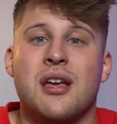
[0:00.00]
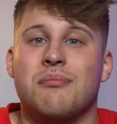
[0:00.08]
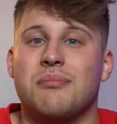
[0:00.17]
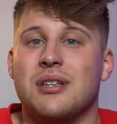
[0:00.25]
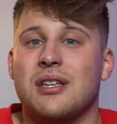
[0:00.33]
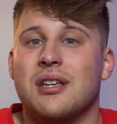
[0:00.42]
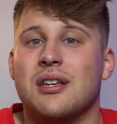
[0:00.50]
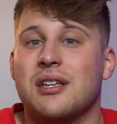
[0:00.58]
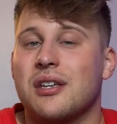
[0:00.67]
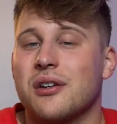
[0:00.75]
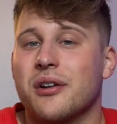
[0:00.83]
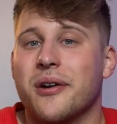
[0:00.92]
Be
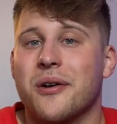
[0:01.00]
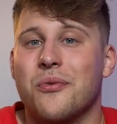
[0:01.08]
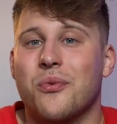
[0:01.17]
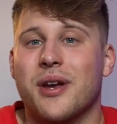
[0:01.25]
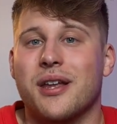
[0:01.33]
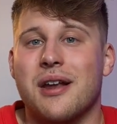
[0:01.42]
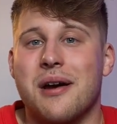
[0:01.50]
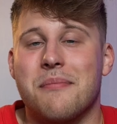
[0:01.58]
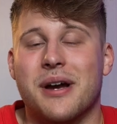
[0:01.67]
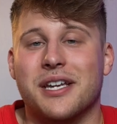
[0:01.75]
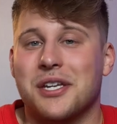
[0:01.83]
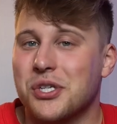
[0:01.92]
here when
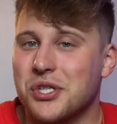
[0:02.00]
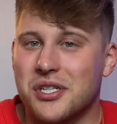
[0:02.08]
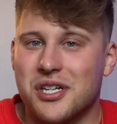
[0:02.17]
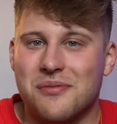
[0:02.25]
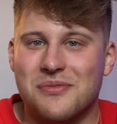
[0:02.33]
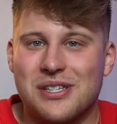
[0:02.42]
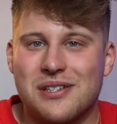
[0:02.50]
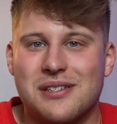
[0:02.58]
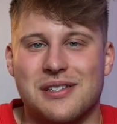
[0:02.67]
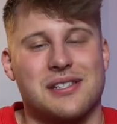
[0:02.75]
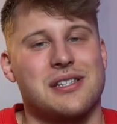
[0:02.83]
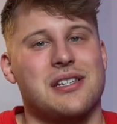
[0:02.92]
my kitchen comes in
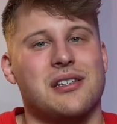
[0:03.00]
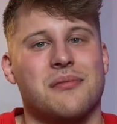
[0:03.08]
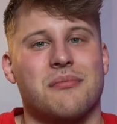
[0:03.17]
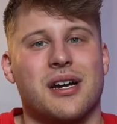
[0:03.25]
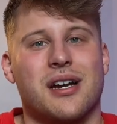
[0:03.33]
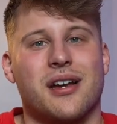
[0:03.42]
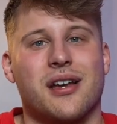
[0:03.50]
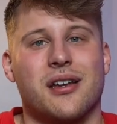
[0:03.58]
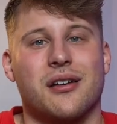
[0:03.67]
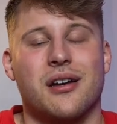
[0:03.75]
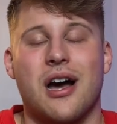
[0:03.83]
to see my